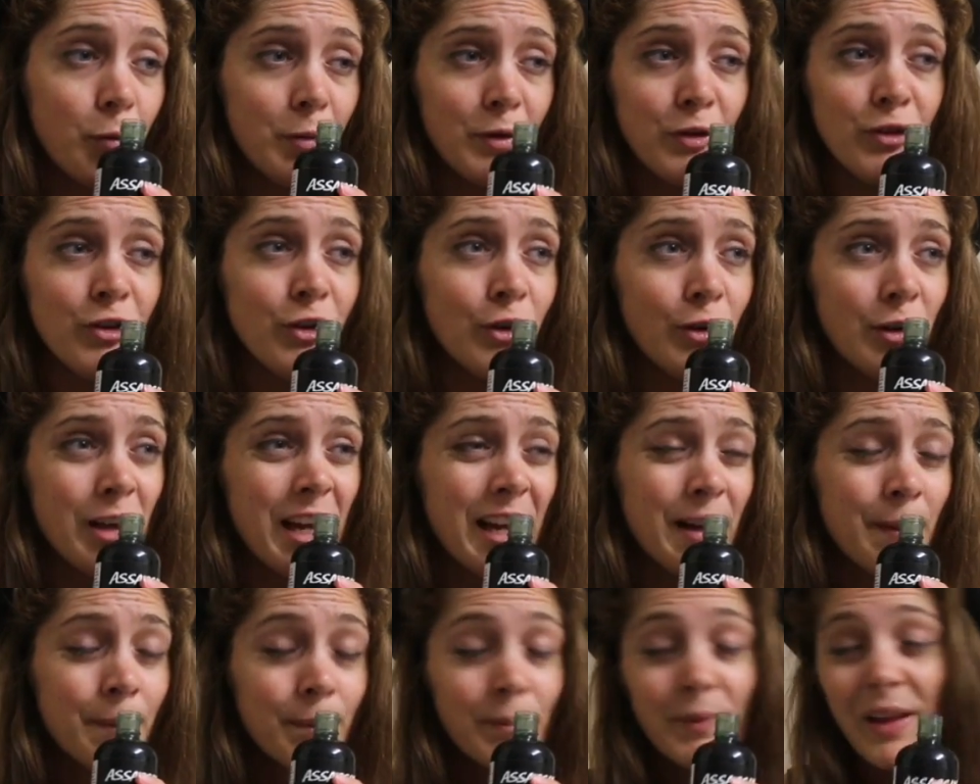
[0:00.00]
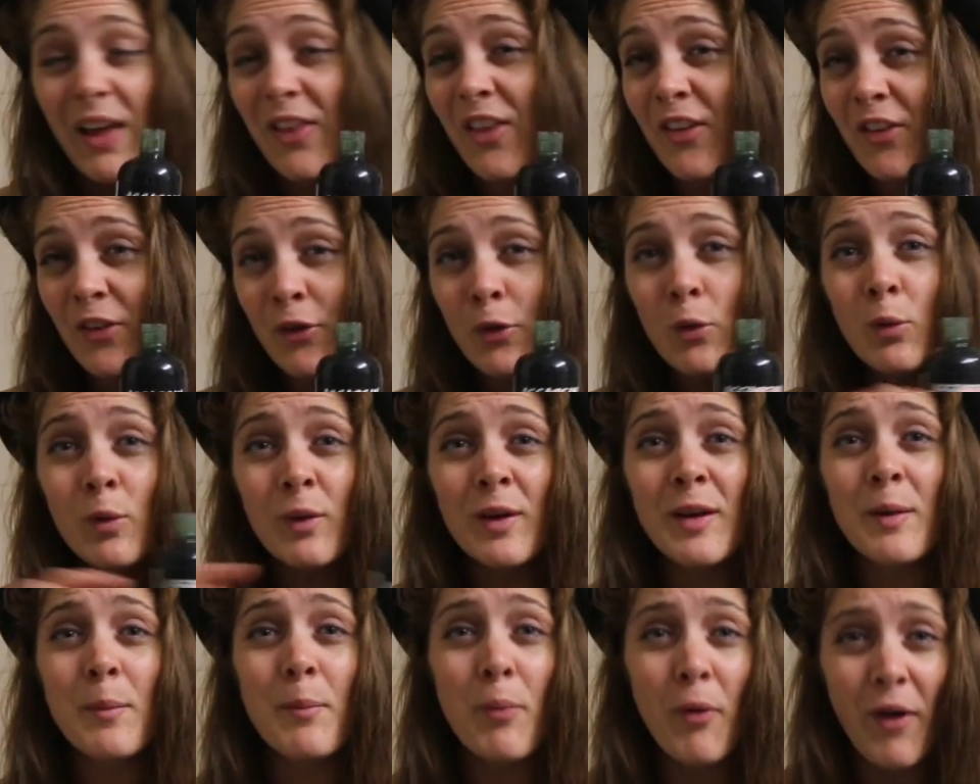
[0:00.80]
the patchouli, and this is all
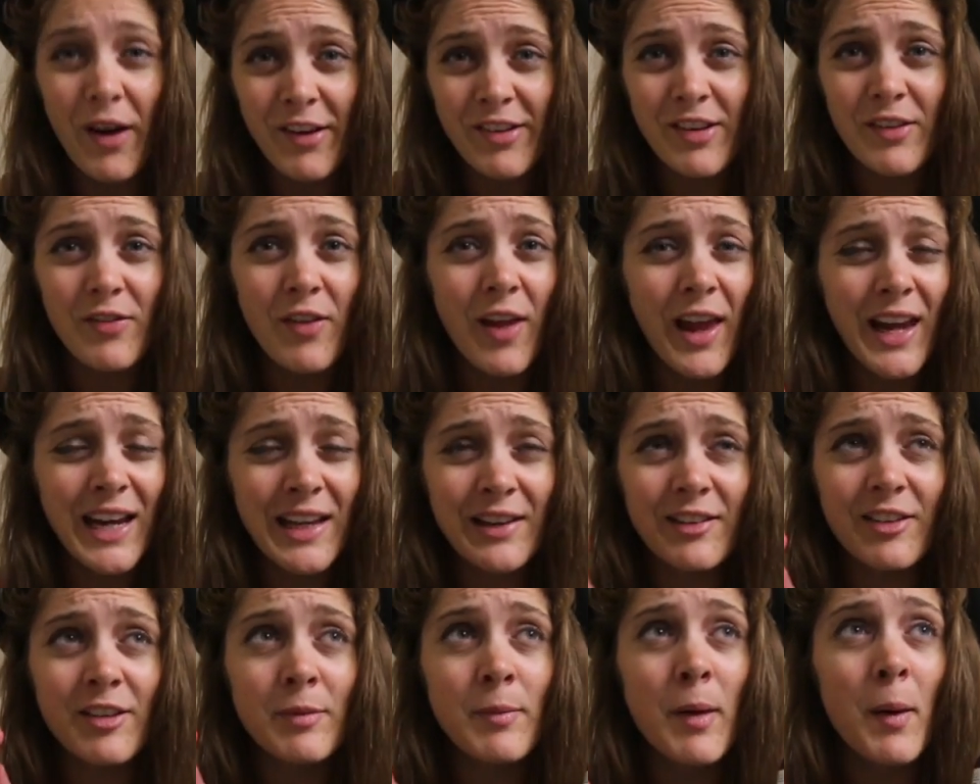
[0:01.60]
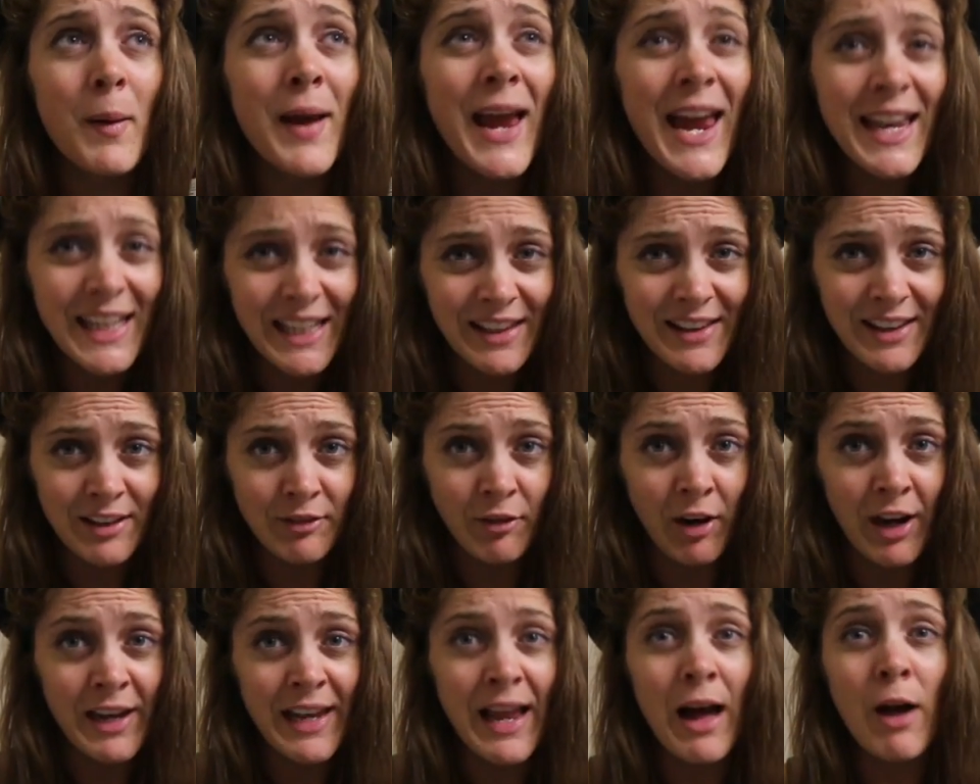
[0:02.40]
really impressive that I can smell anything
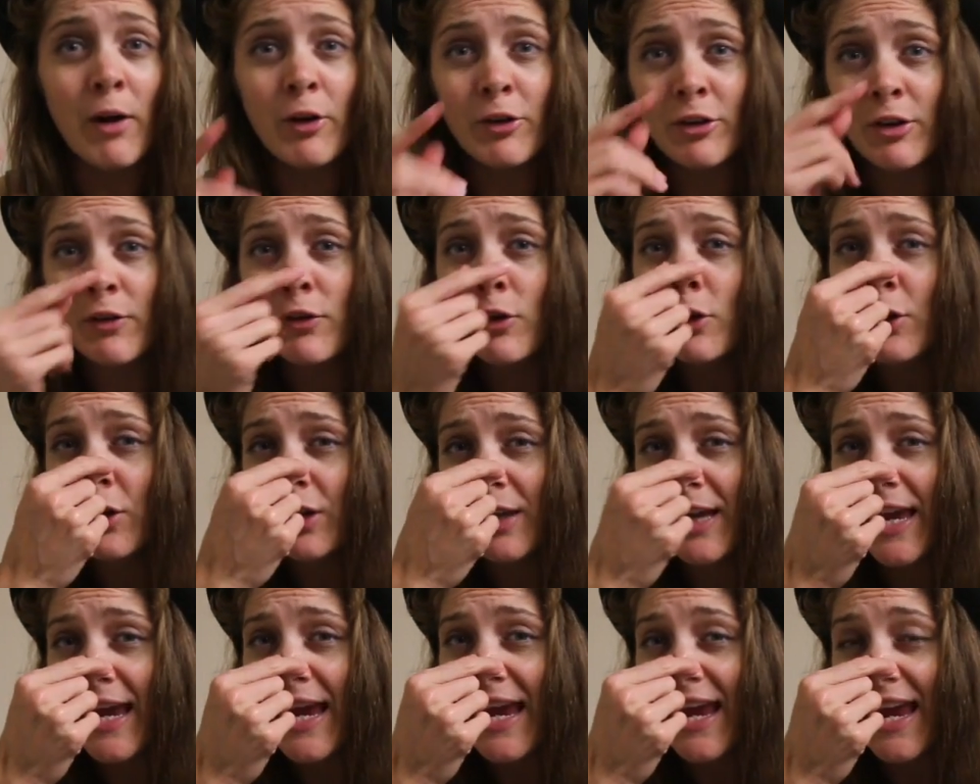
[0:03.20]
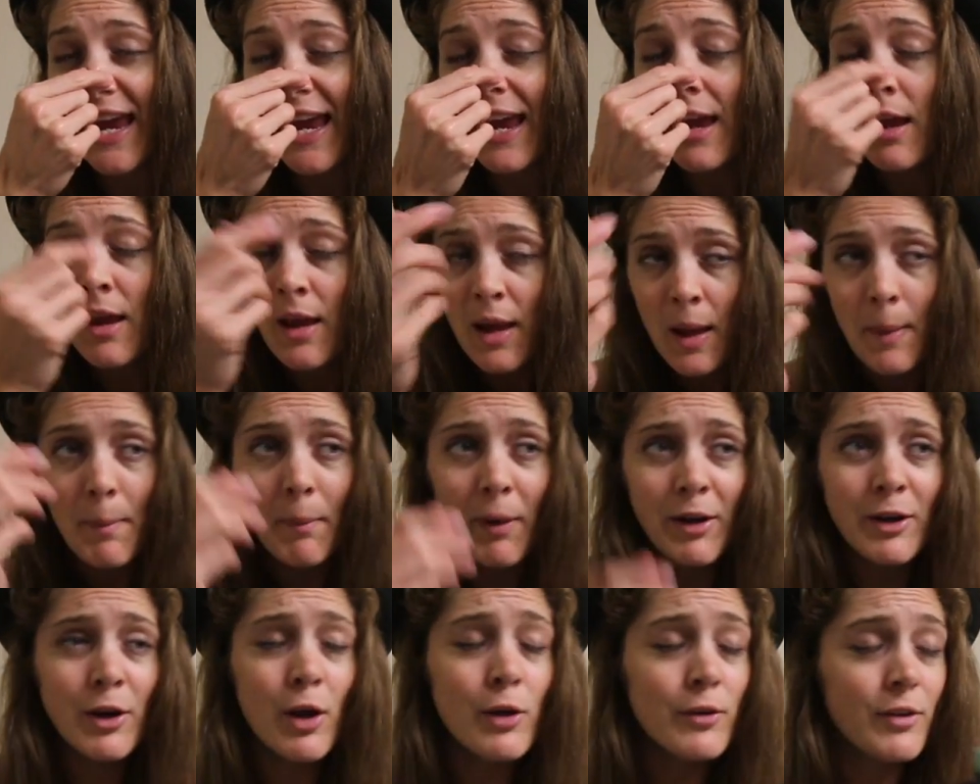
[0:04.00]
right now, because if you can hear,
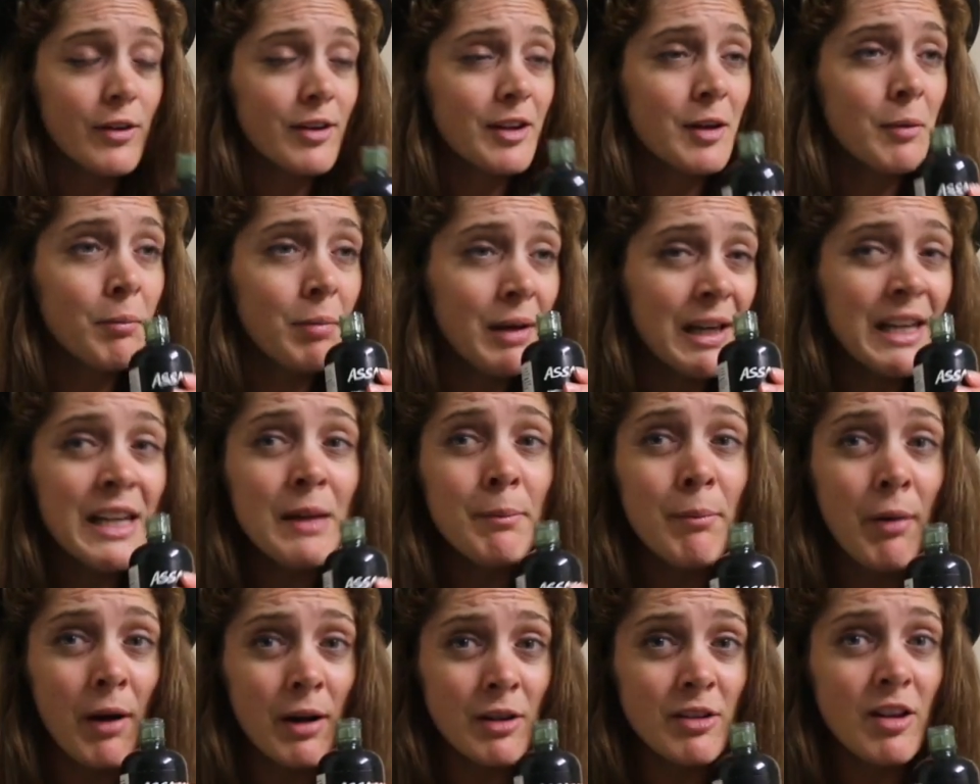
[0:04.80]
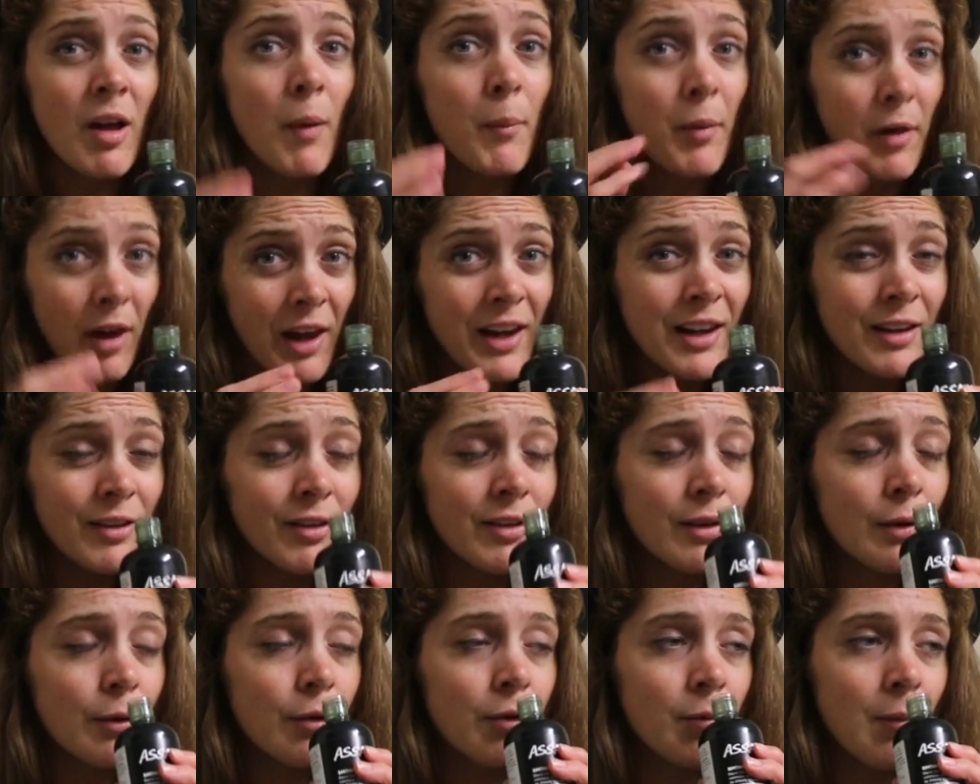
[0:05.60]
my nose is completely bunged up, but I can
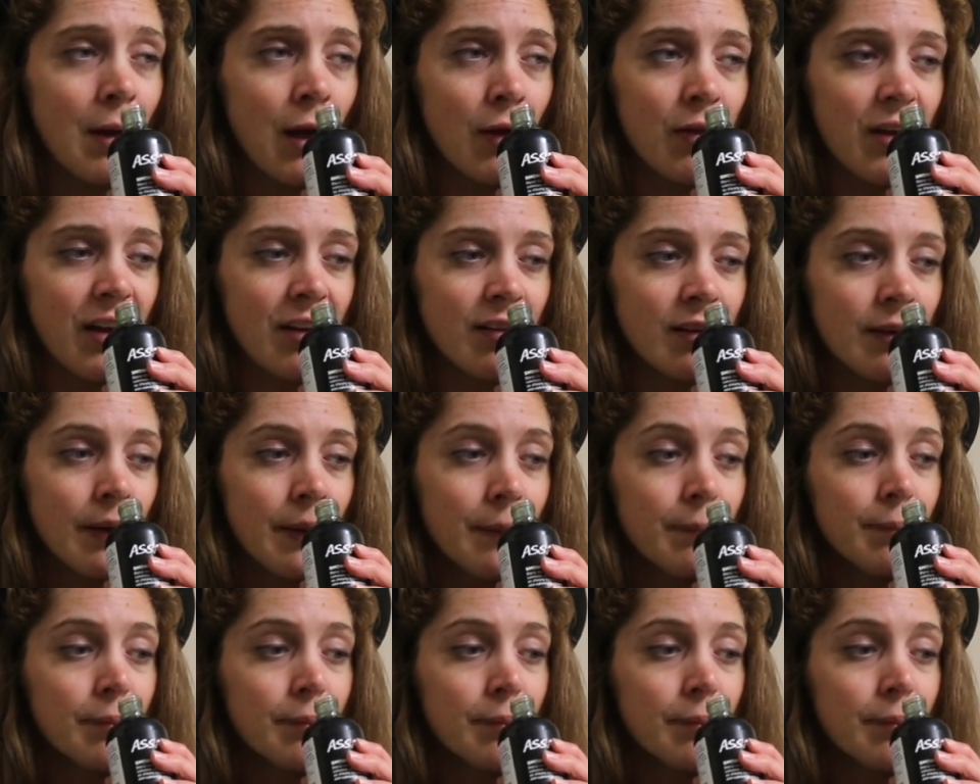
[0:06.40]
still smell this.